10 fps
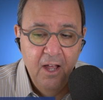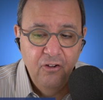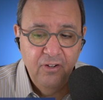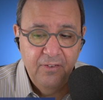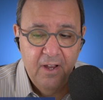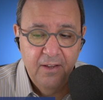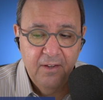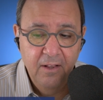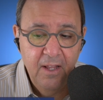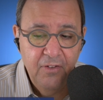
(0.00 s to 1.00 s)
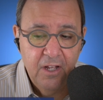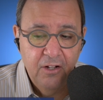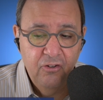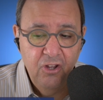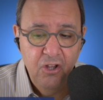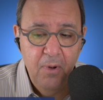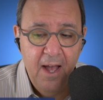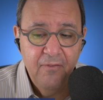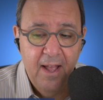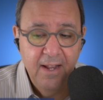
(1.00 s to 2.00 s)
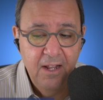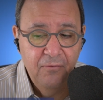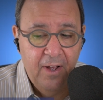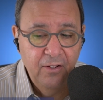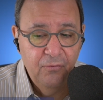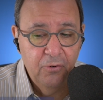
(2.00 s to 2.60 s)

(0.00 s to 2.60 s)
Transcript: she says, Olivia, do you have any advice